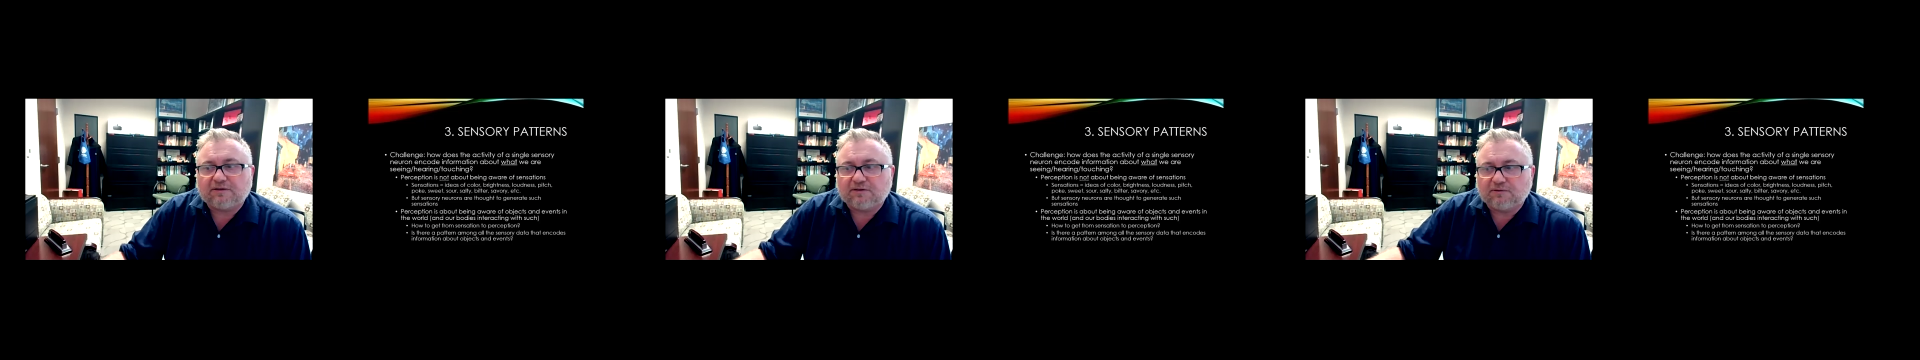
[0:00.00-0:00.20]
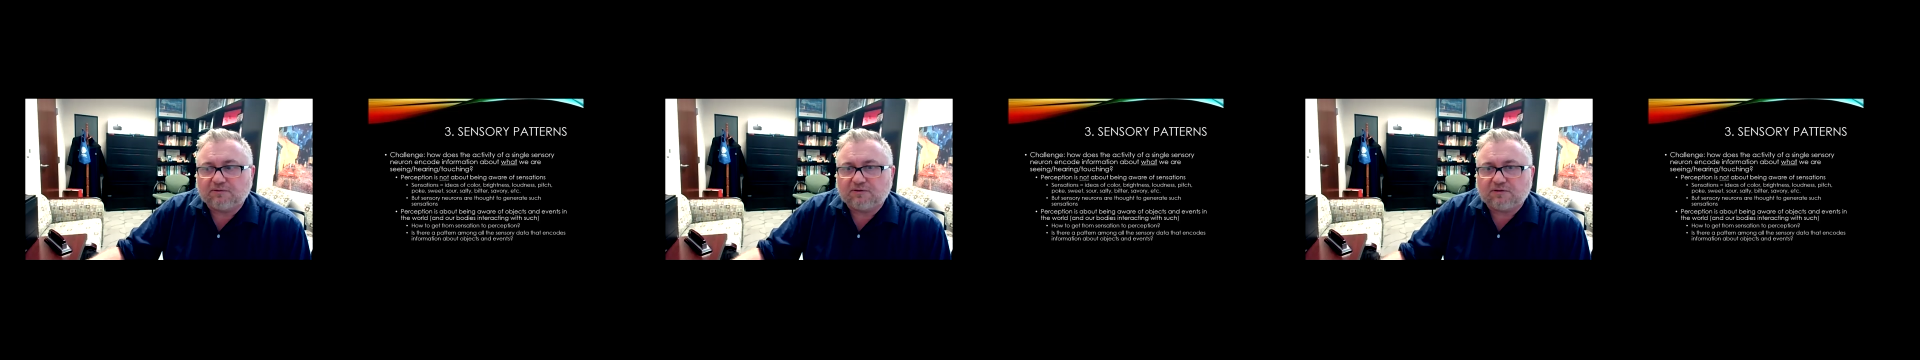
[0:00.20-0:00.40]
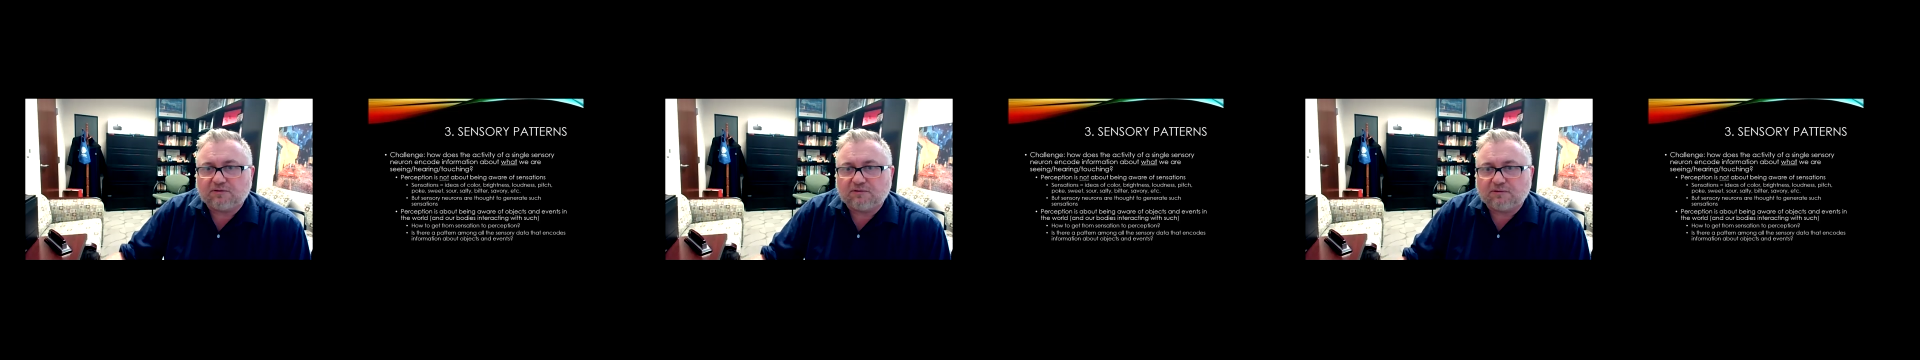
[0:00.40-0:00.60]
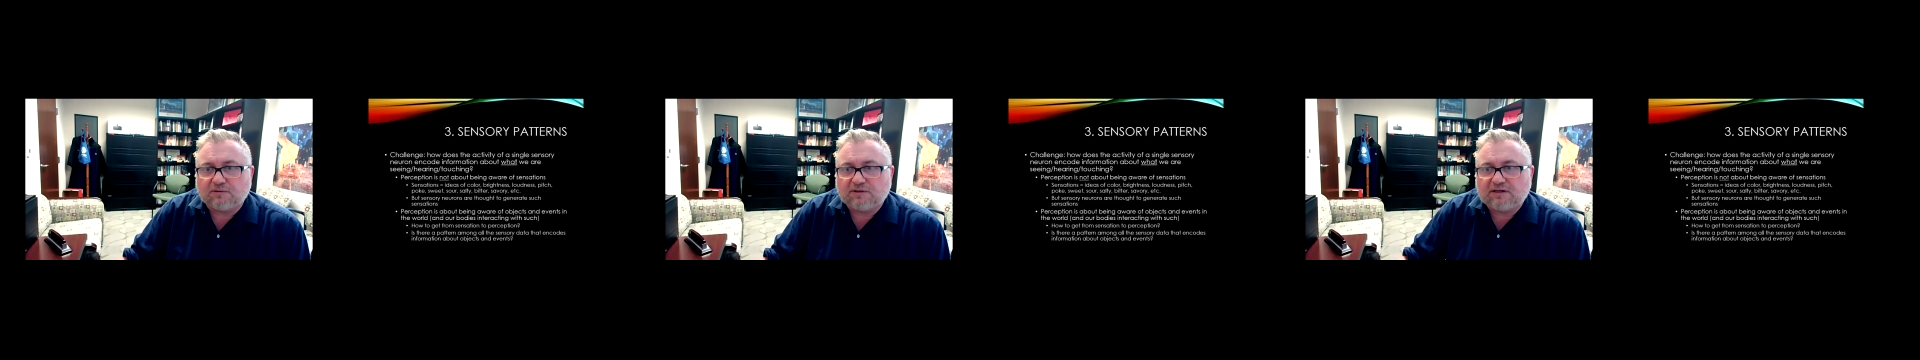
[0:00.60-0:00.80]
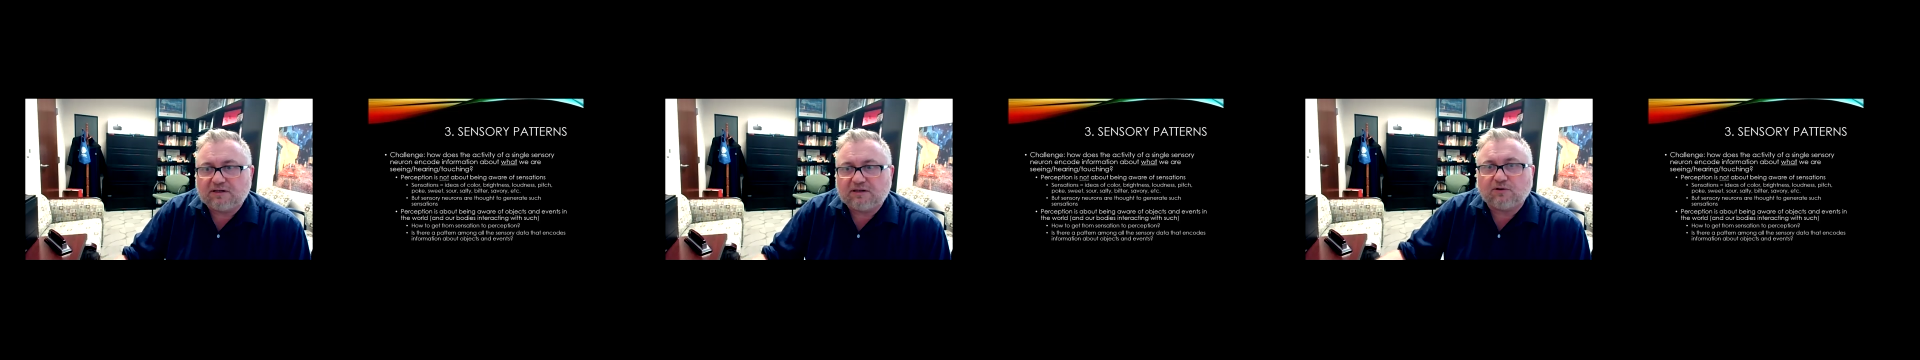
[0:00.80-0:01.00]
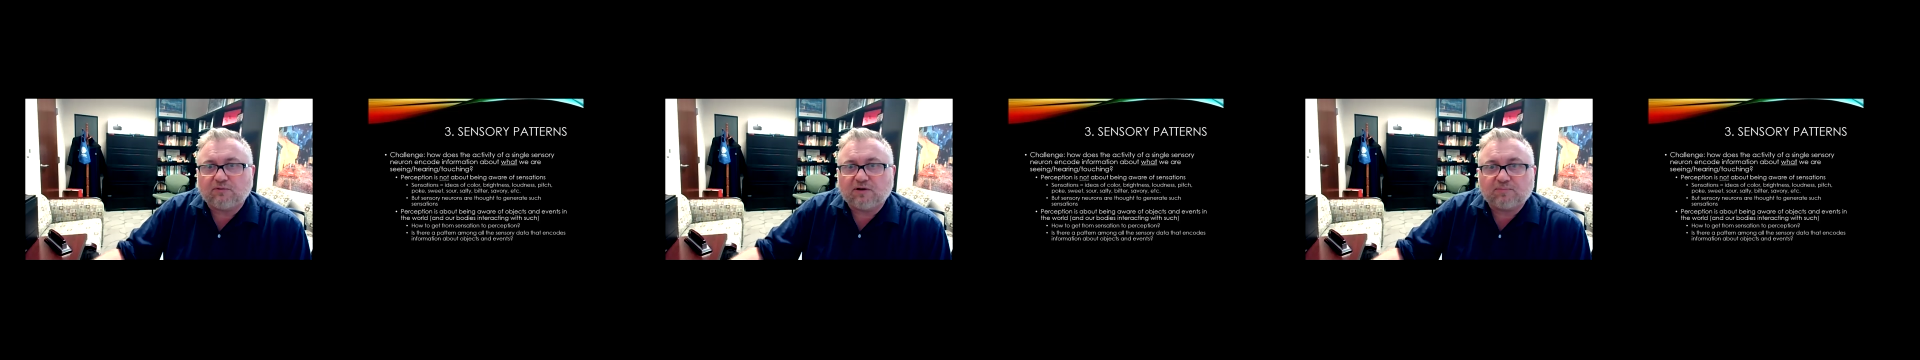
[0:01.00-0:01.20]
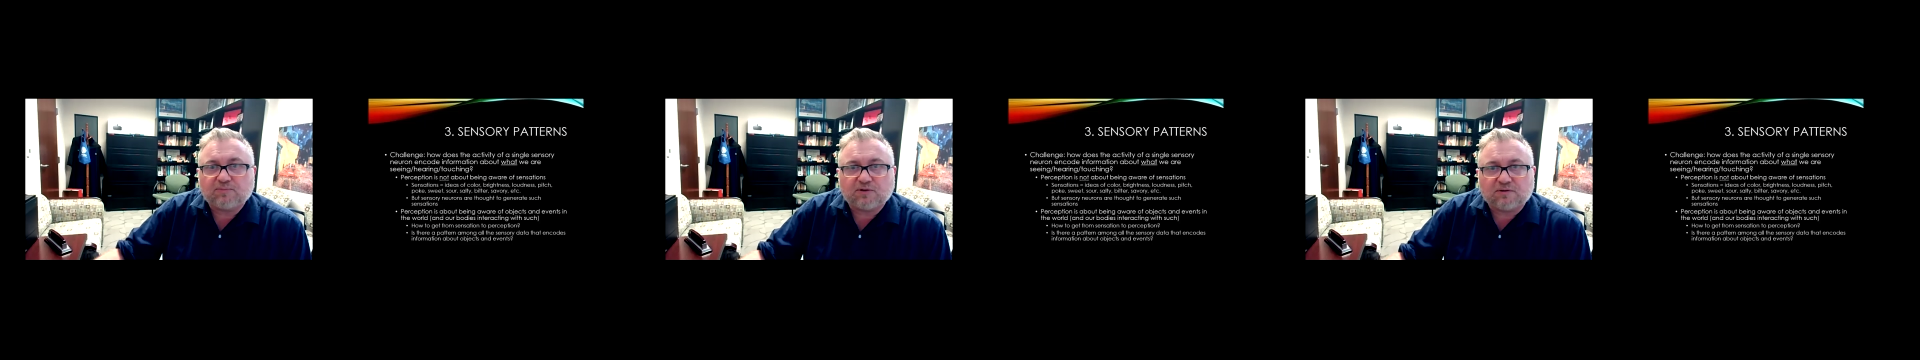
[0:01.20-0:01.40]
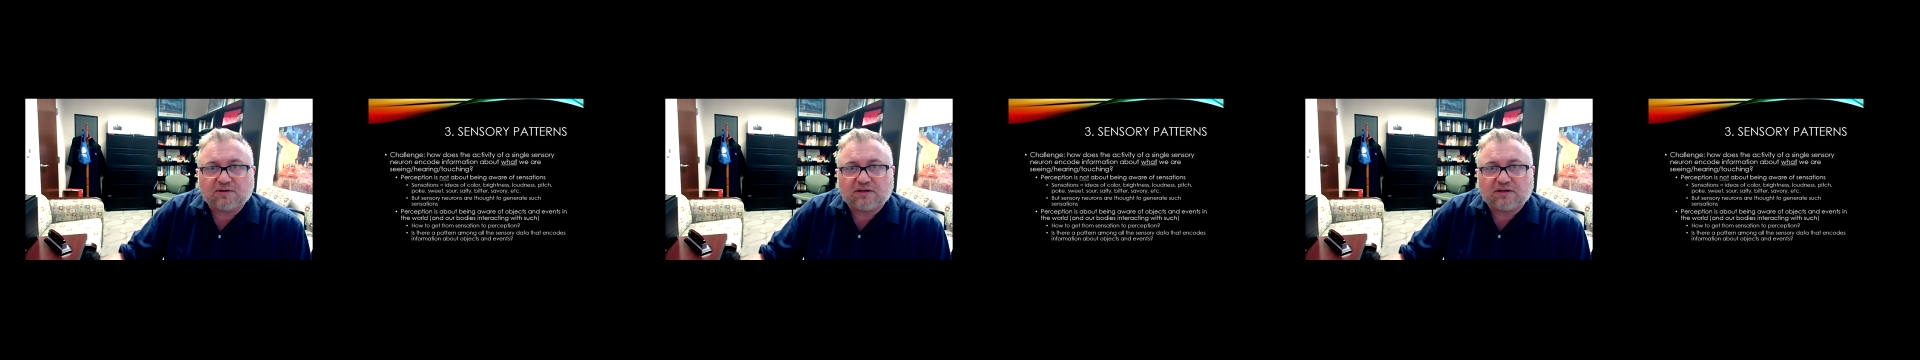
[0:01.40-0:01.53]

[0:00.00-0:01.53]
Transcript: you to decrypt or